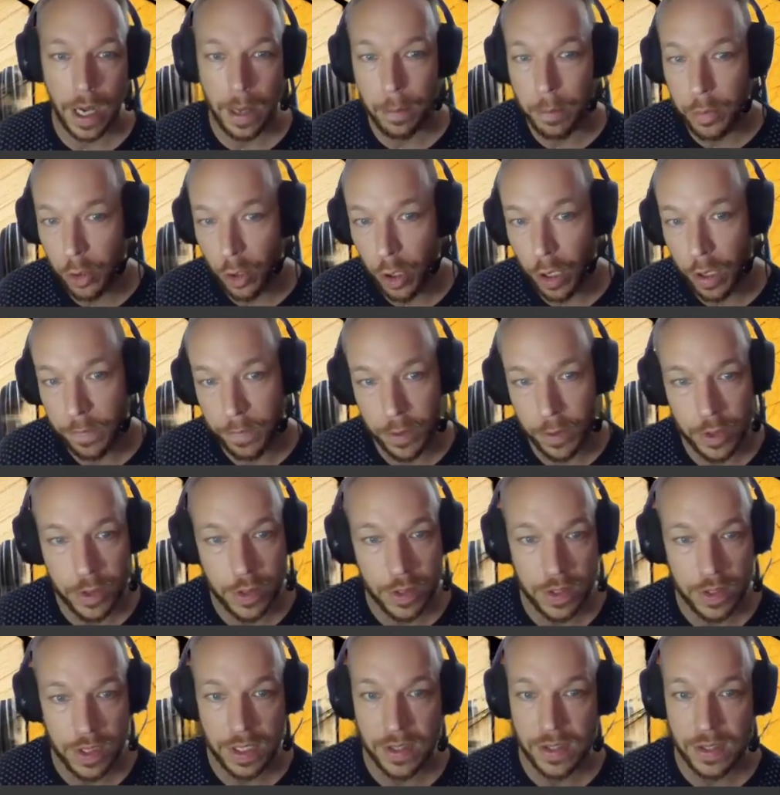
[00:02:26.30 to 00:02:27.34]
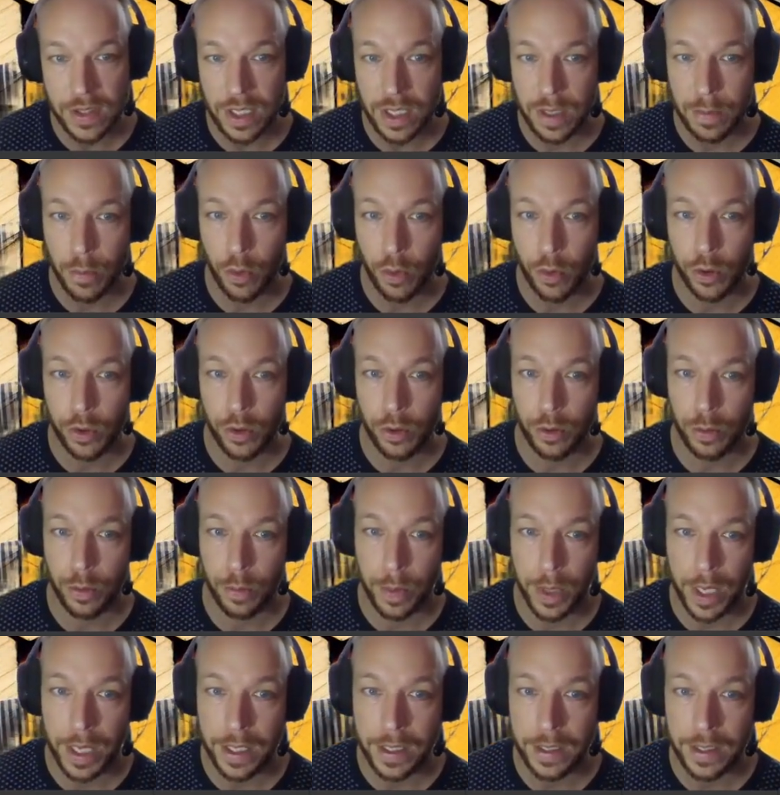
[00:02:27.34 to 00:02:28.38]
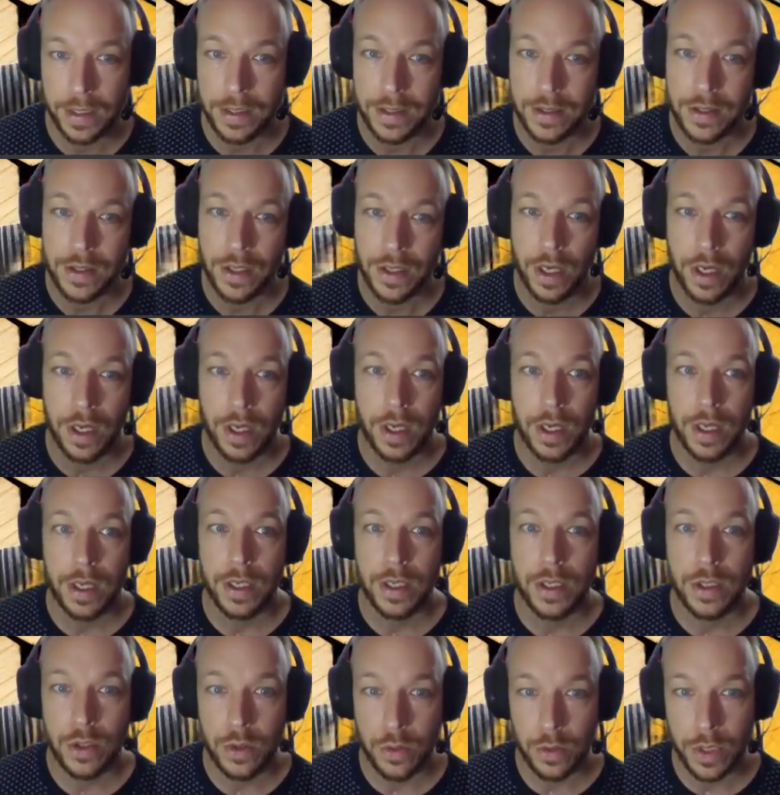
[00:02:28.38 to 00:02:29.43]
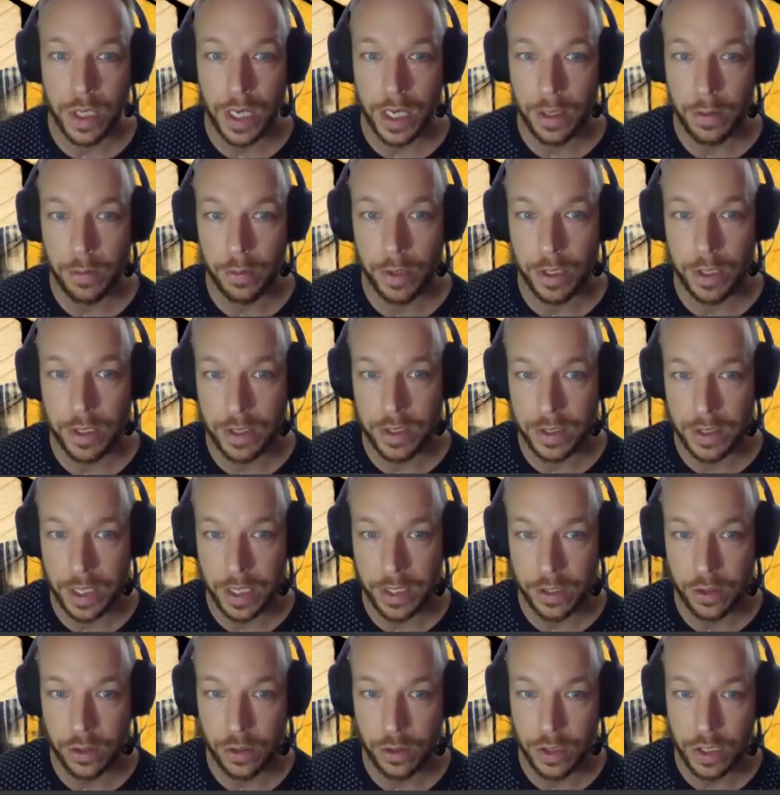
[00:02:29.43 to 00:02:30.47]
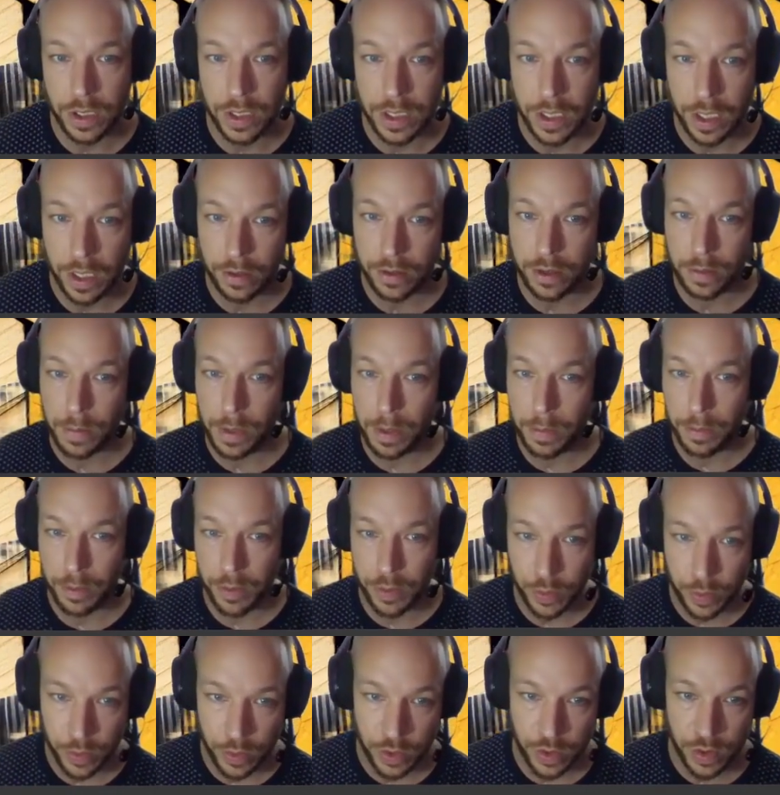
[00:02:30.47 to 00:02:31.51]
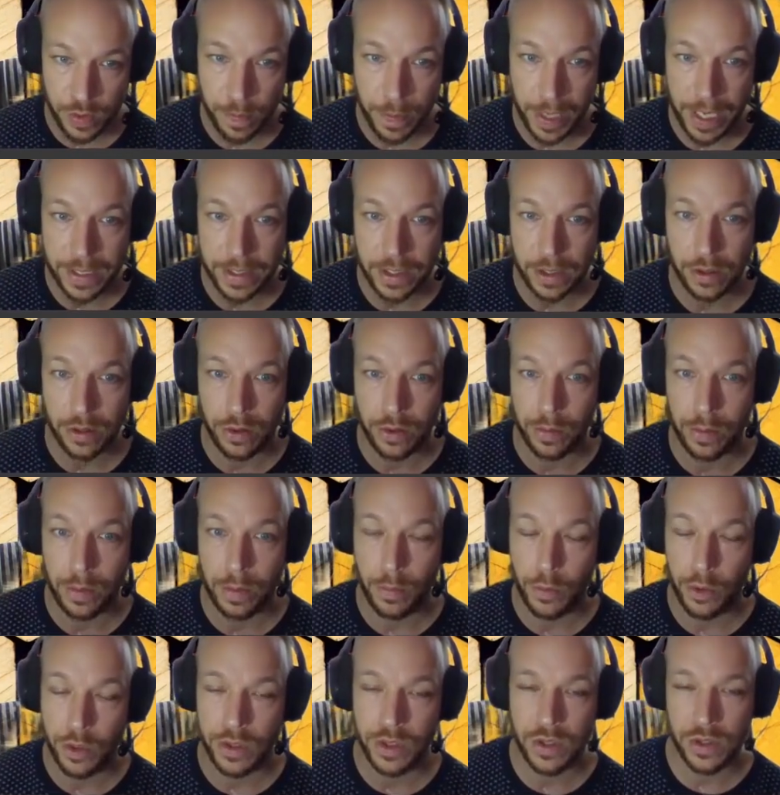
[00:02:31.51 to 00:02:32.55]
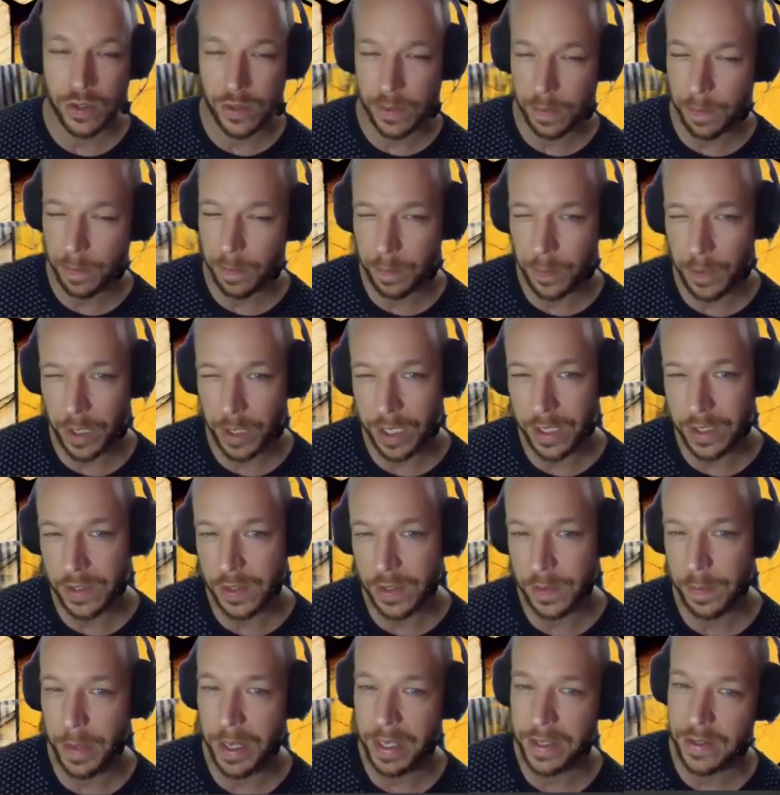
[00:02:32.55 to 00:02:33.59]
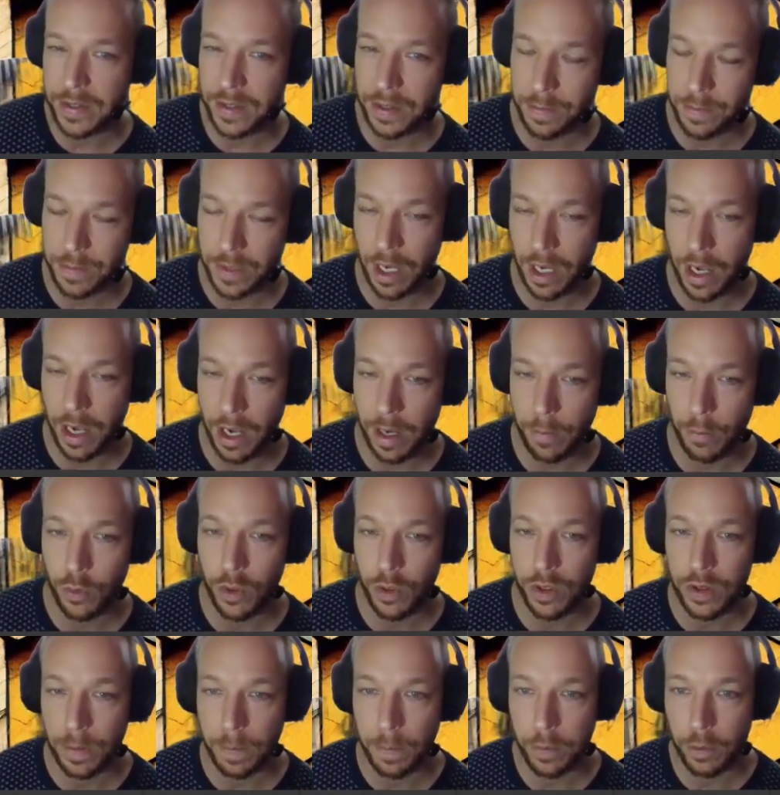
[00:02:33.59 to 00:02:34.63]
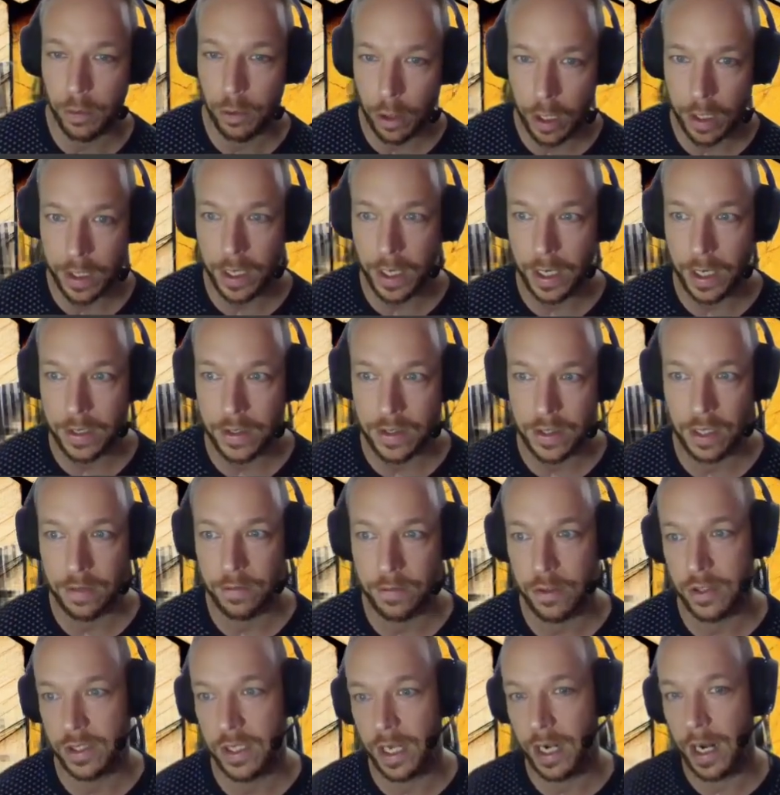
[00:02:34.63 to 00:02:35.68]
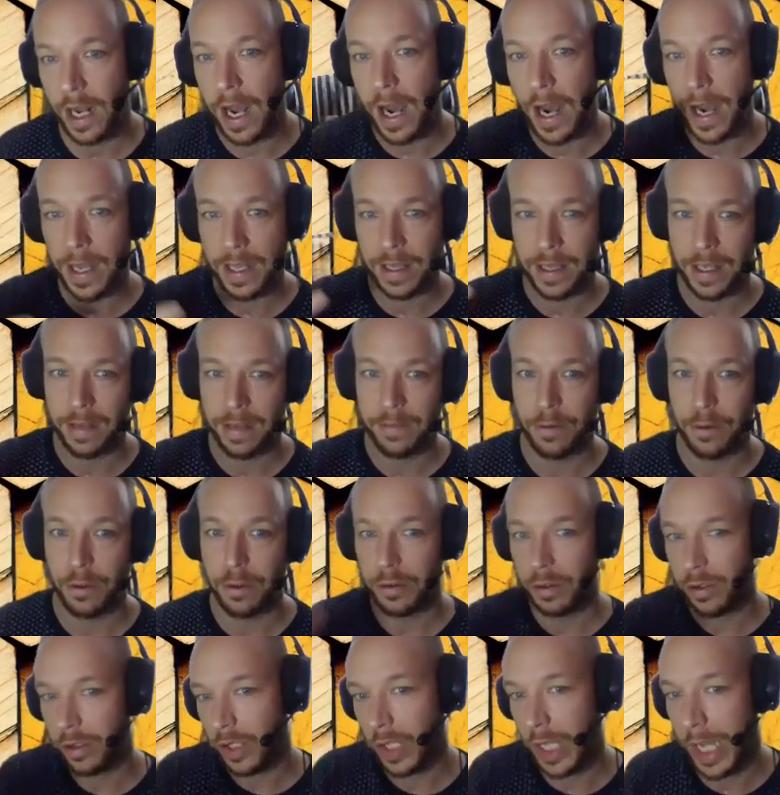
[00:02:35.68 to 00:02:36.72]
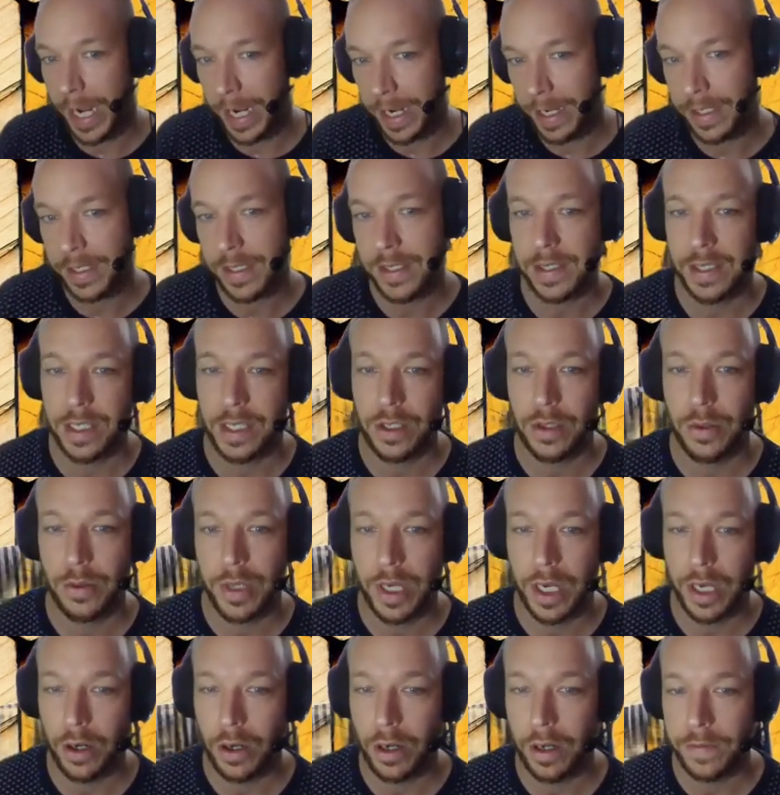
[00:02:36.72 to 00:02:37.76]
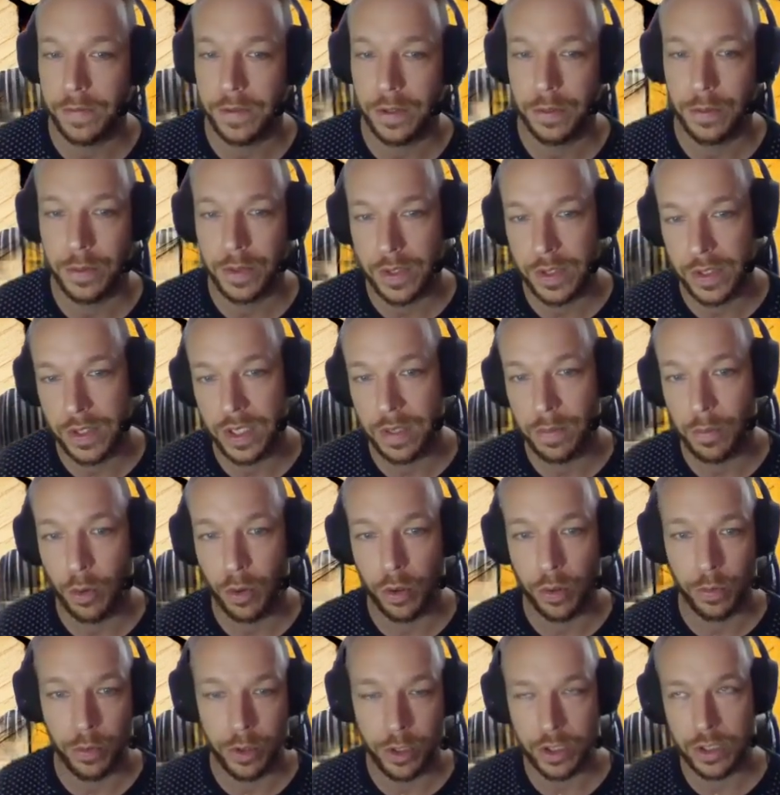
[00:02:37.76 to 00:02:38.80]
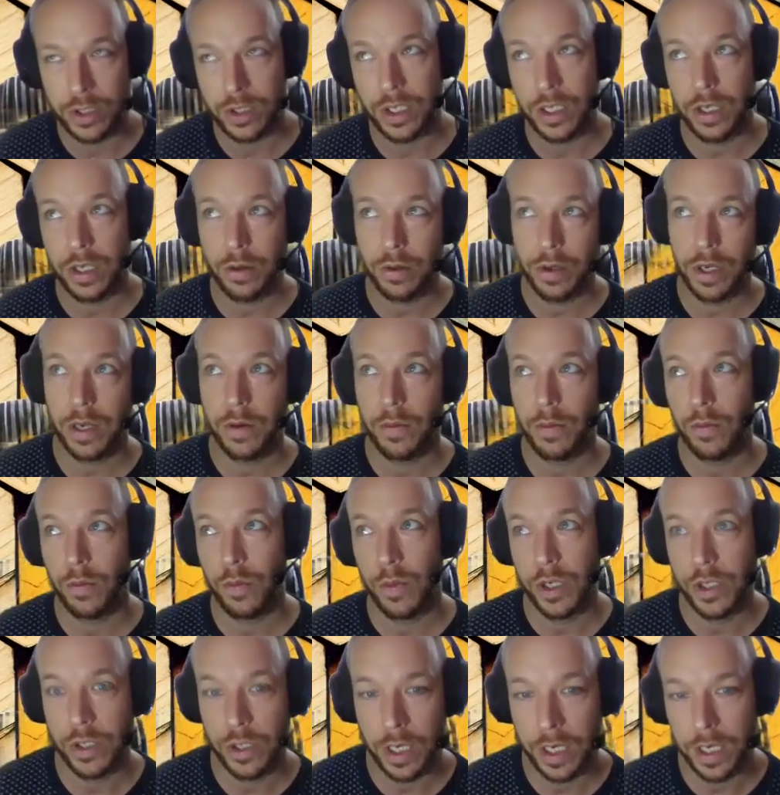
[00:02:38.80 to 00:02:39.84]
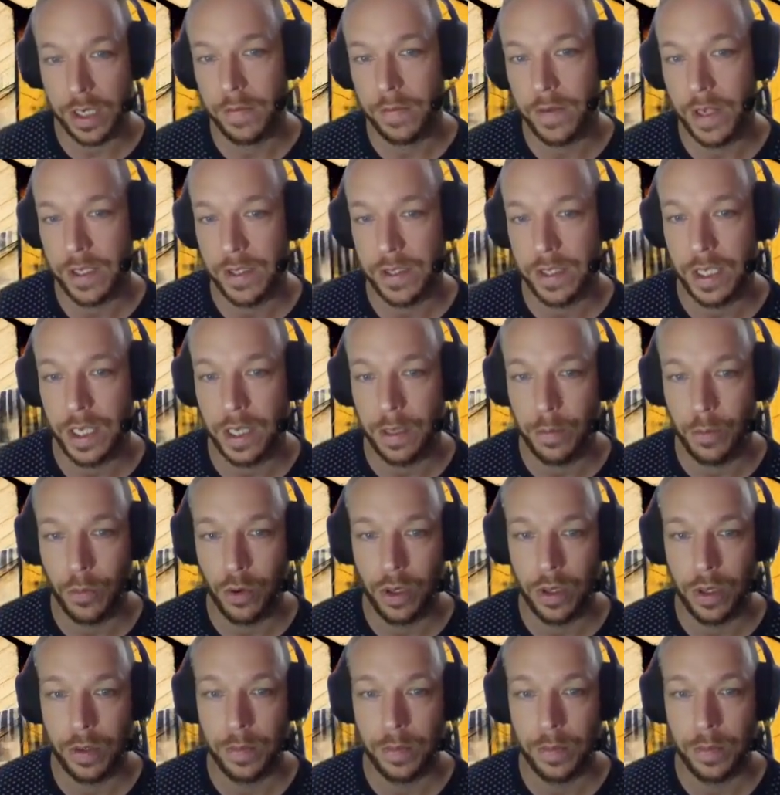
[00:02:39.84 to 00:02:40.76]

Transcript: plot versus say Seaborn or pandas to get really this extra detail to be able to inspect it a little bit more. Just kind of spend some time with the plot instead of just that high level glance that you get often with Seaborn where you're just like, okay, what should I investigate more?